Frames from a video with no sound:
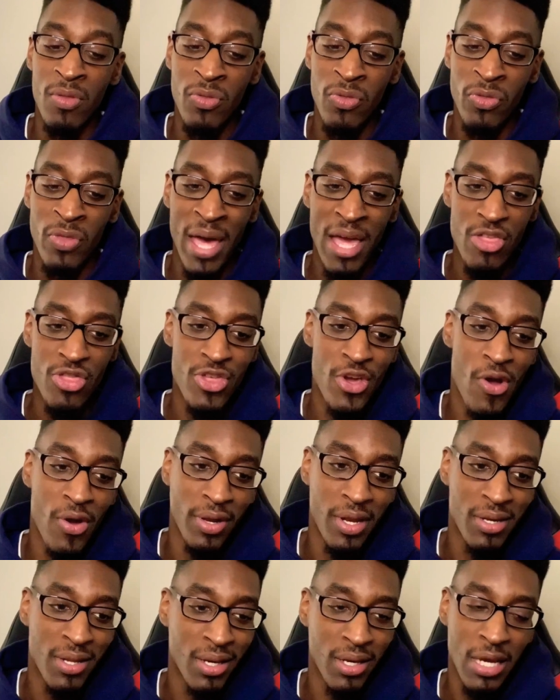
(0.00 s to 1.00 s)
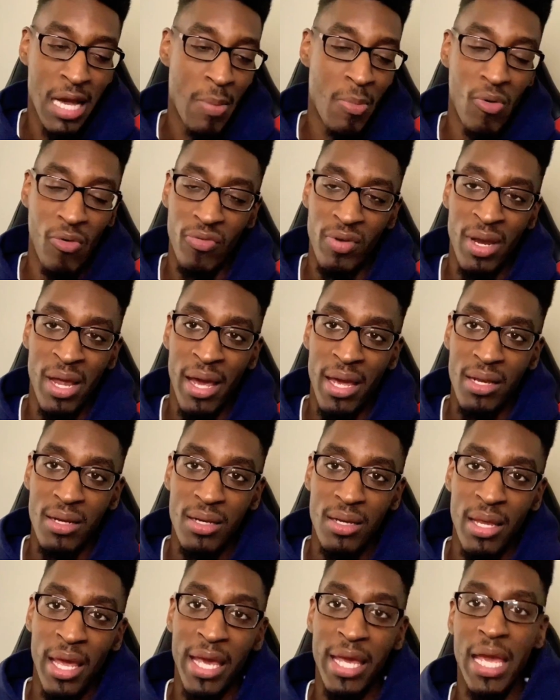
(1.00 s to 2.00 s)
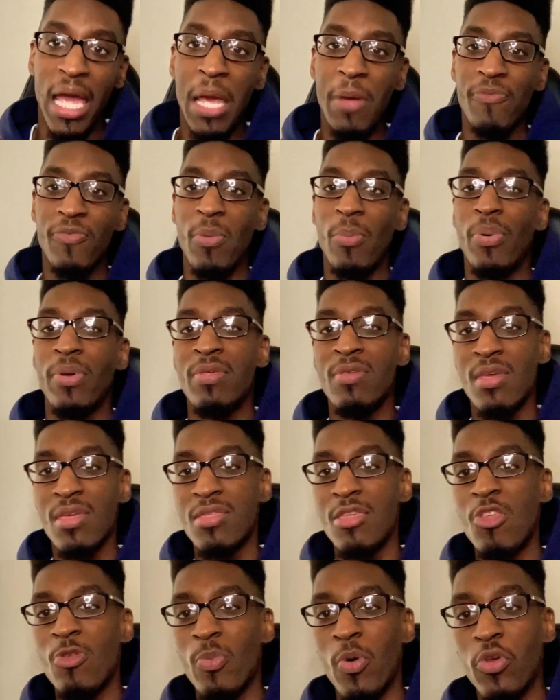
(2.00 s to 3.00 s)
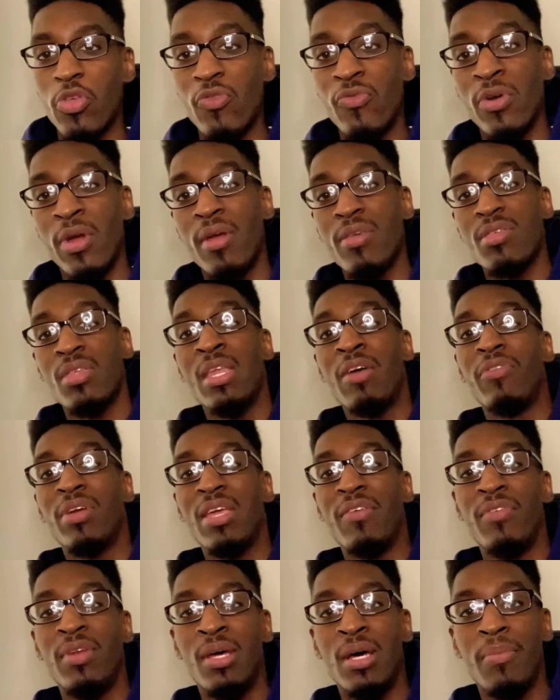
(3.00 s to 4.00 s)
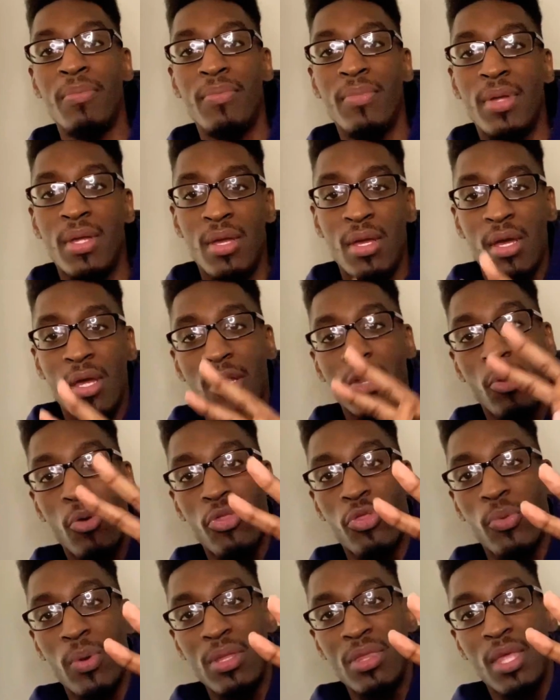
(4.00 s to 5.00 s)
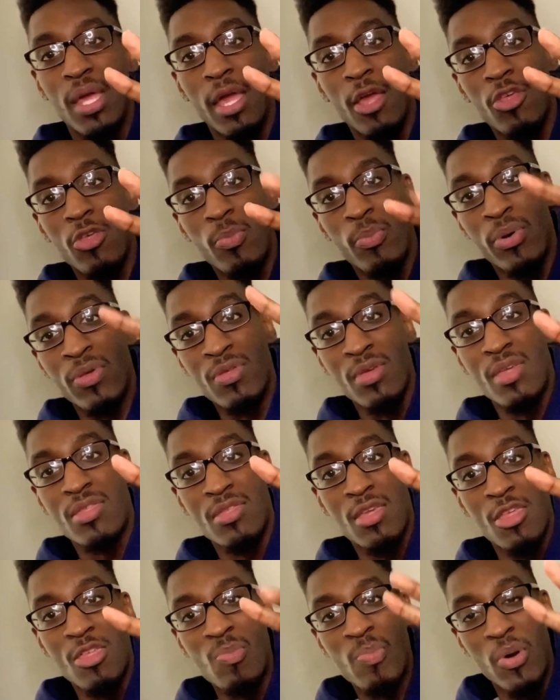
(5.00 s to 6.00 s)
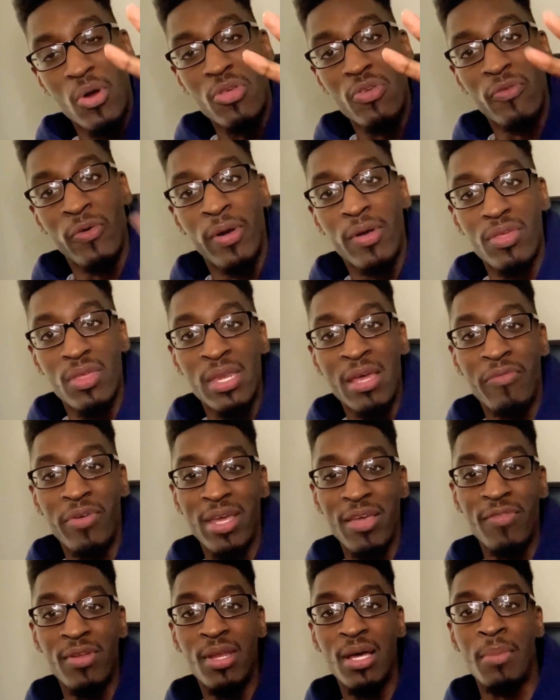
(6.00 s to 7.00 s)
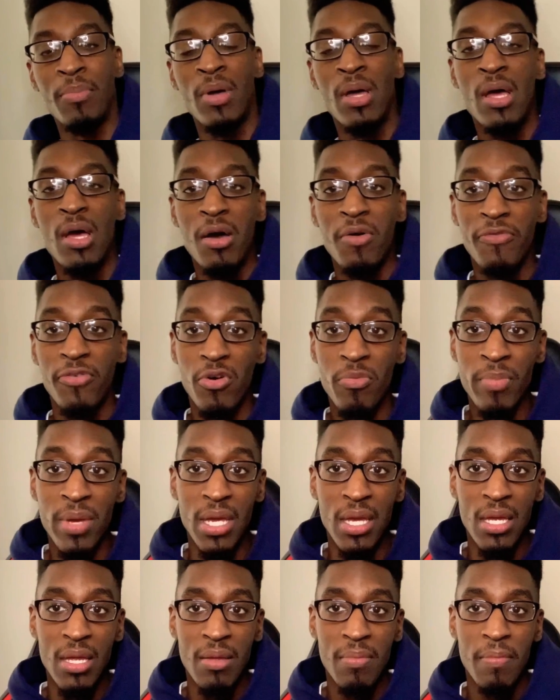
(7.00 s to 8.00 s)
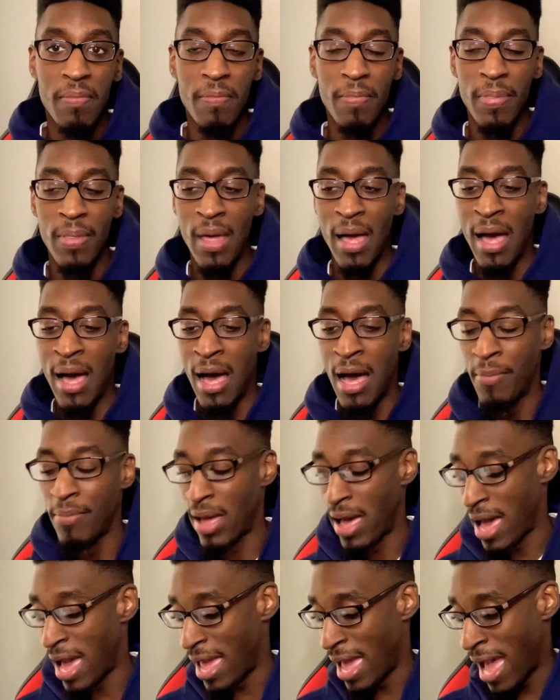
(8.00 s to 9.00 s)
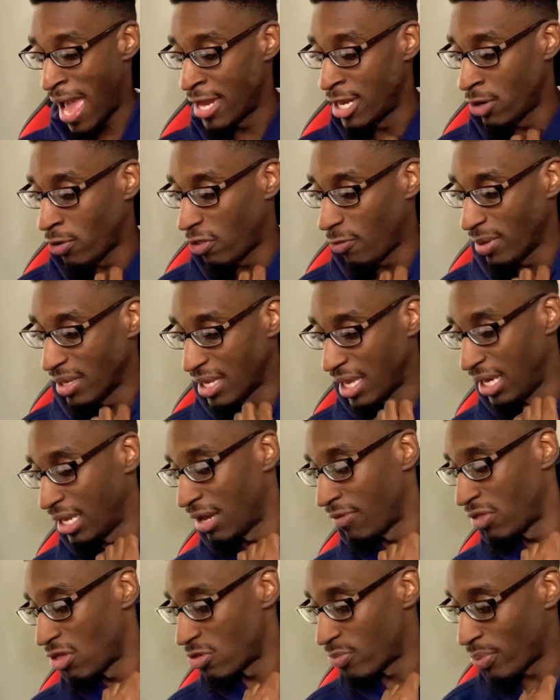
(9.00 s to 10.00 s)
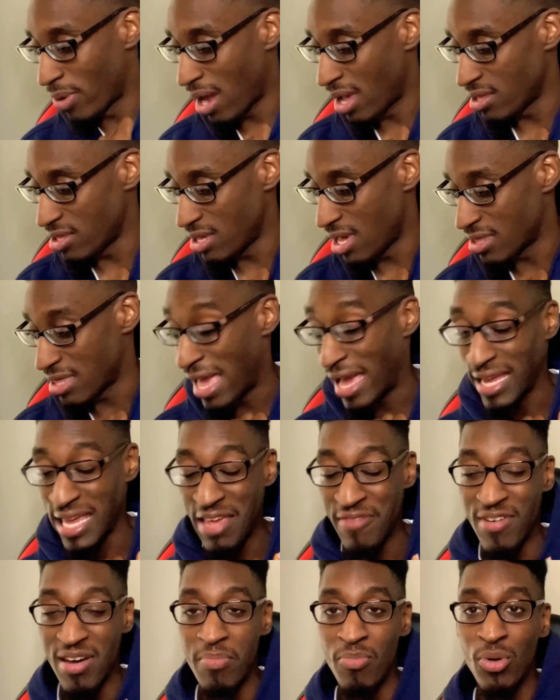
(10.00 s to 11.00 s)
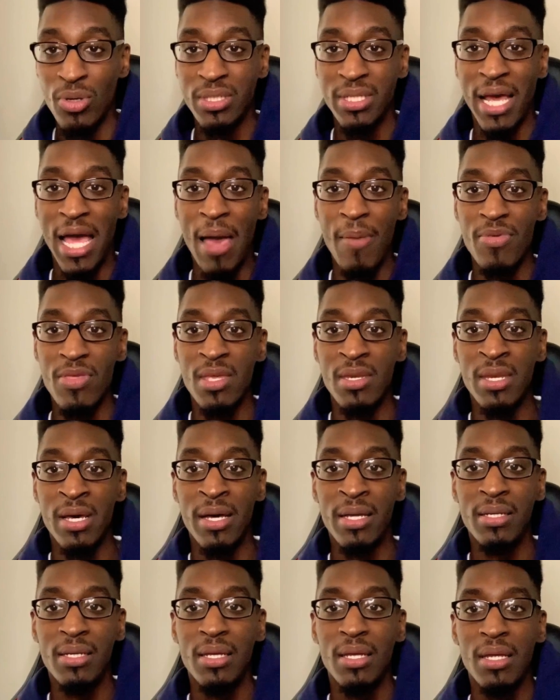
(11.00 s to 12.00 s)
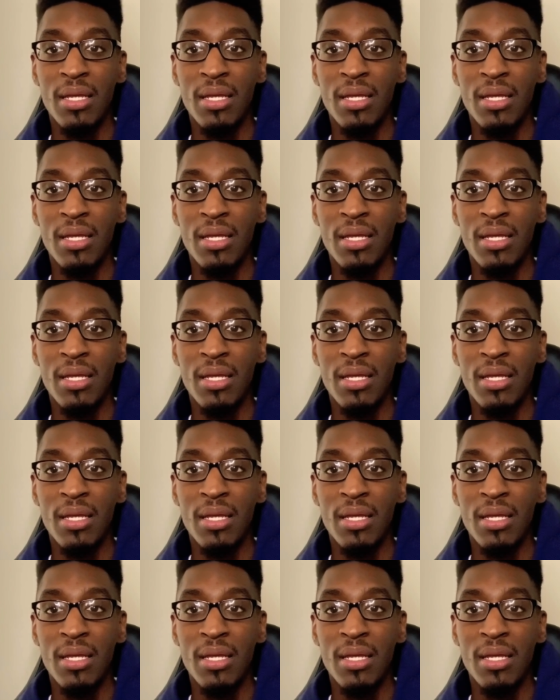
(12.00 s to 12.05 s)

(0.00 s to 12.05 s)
that journey didn't come overnight. It came from persistence, perseverance, and never giving up. Those three things: persistence, perseverance, and never giving up. For me, I know at the beginning of this process, I gave up more times than none,